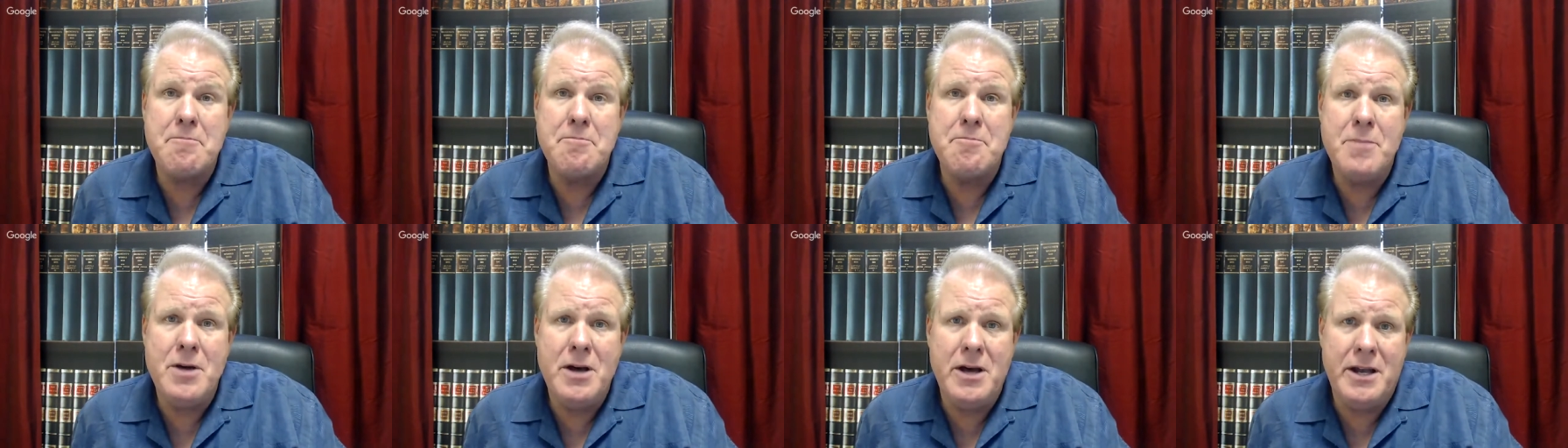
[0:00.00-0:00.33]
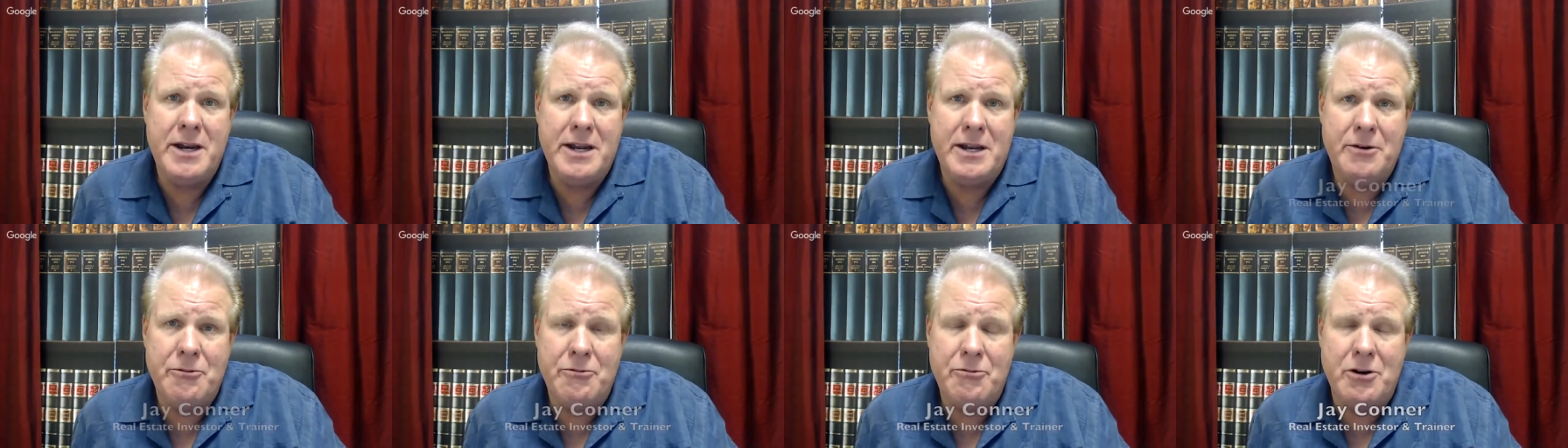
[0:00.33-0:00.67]

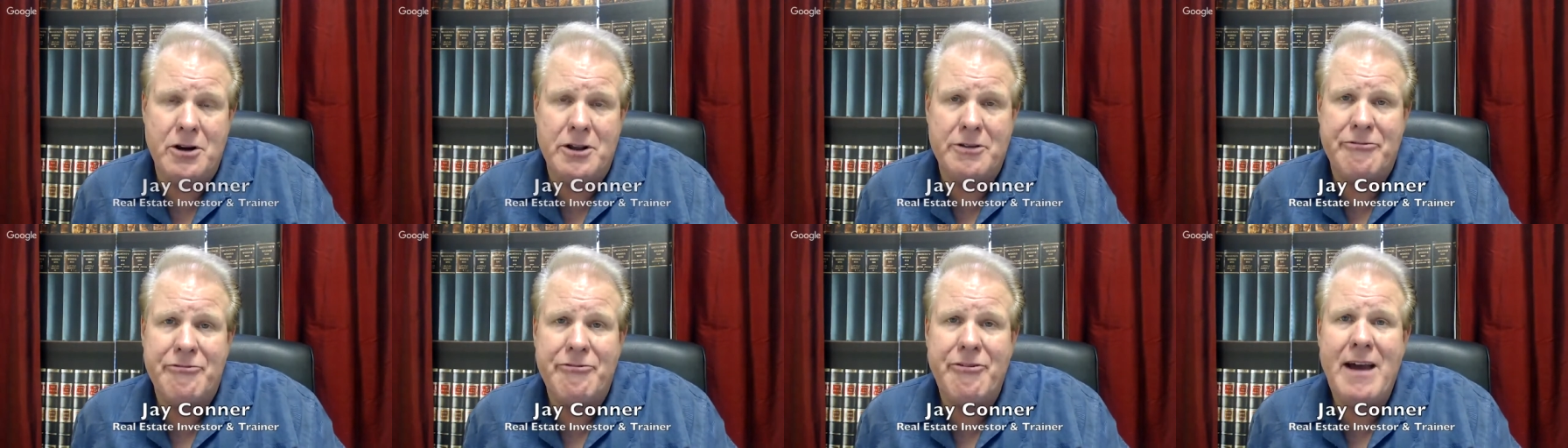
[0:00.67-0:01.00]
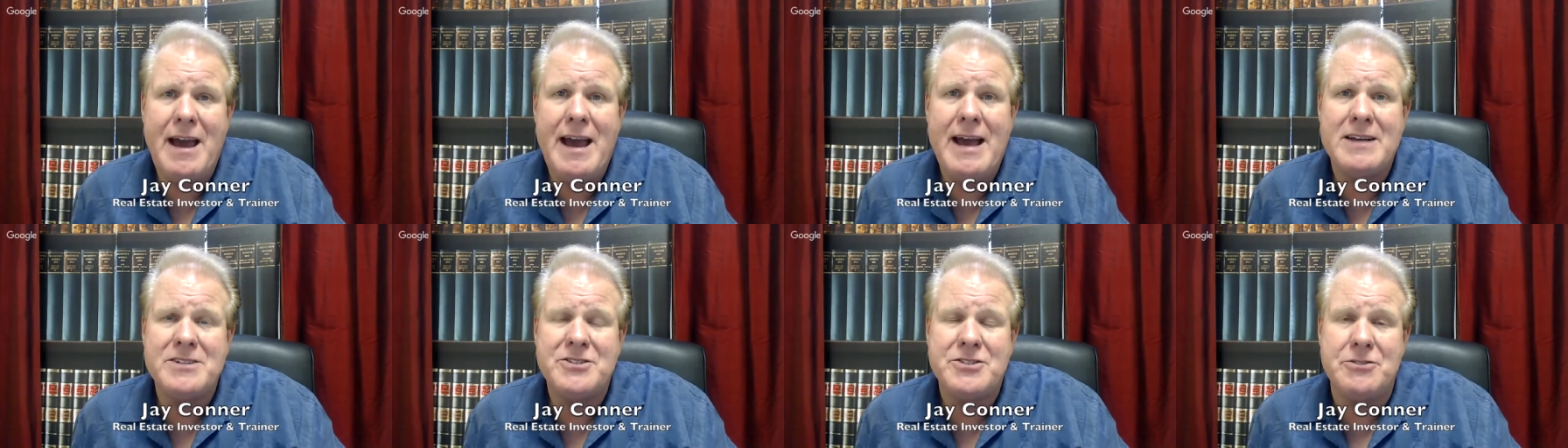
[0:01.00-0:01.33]
money really
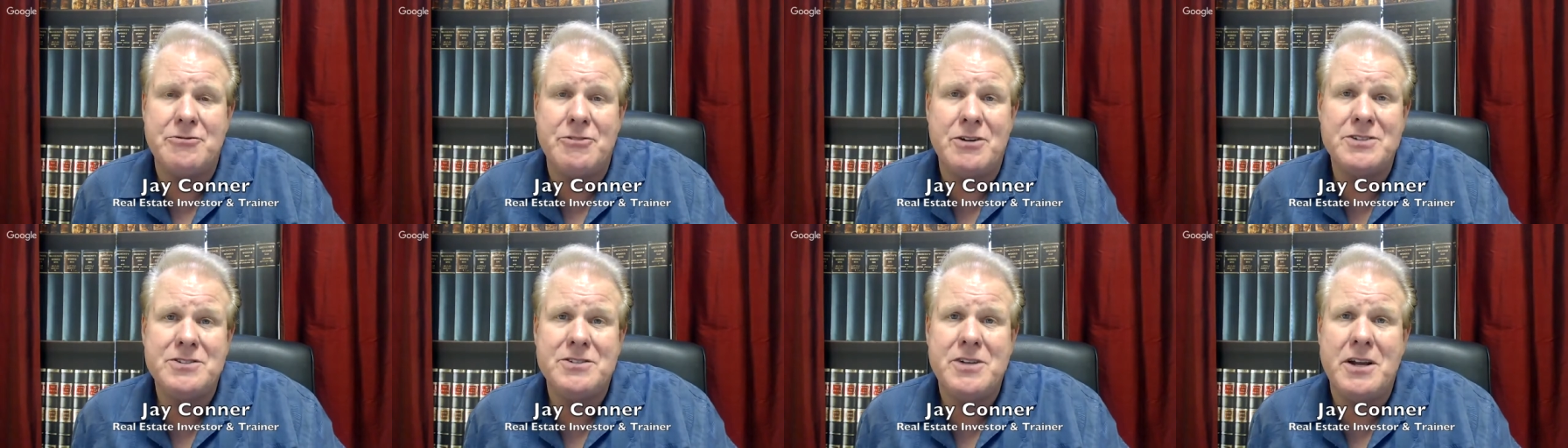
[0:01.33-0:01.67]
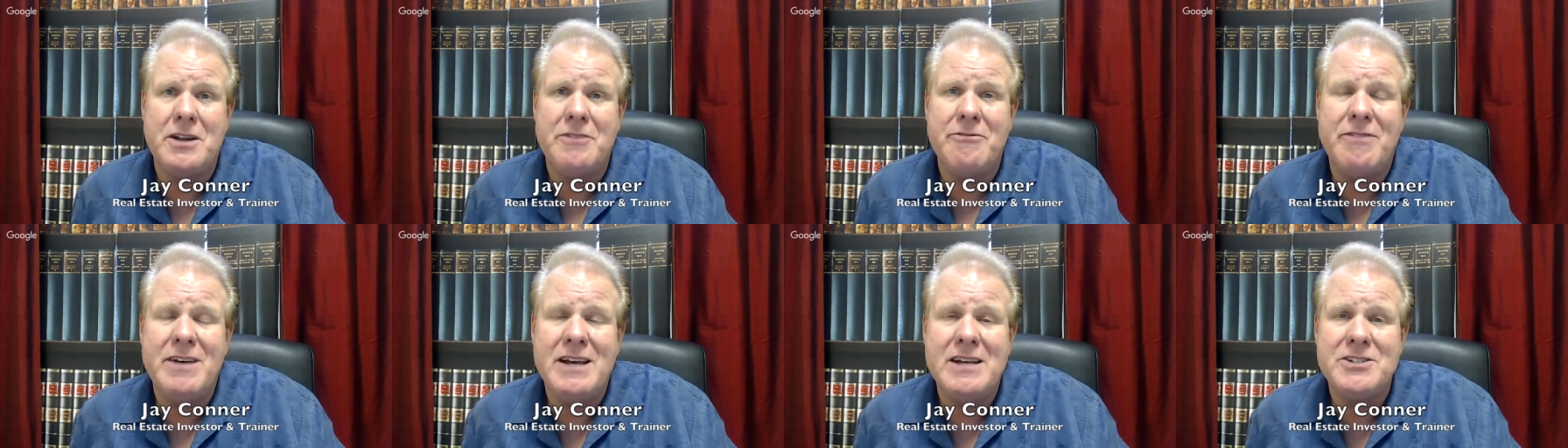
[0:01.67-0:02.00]
fast in real estate
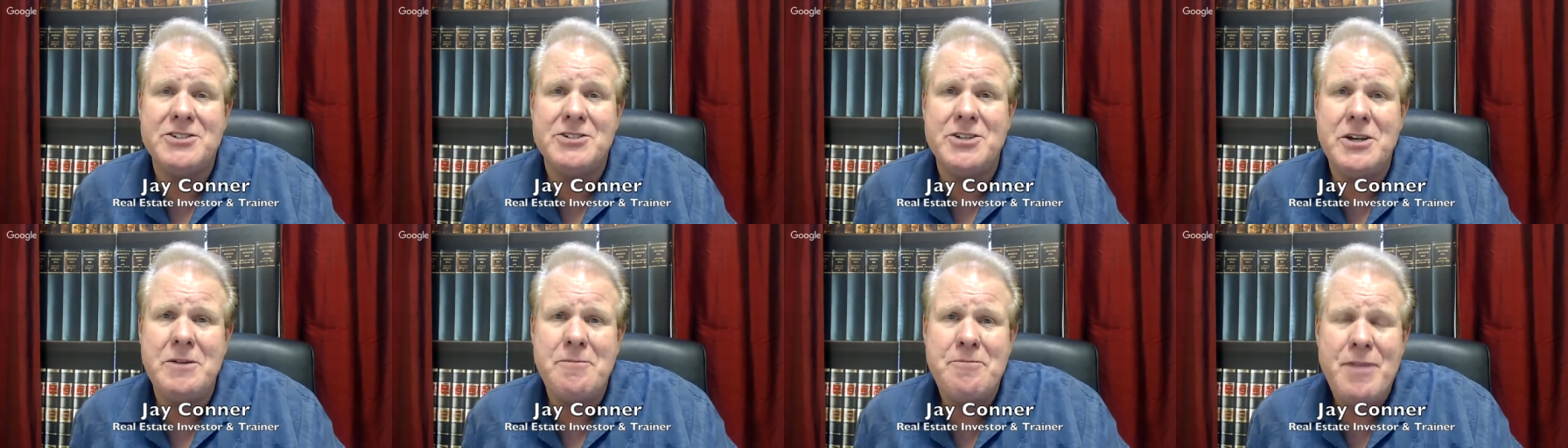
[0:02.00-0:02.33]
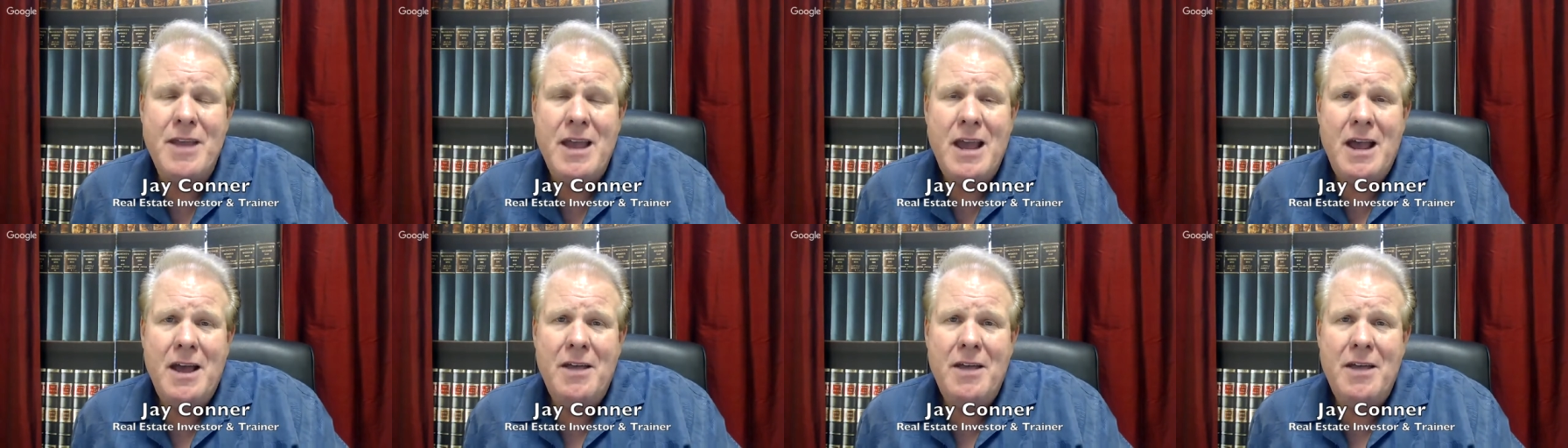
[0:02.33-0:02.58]
investing,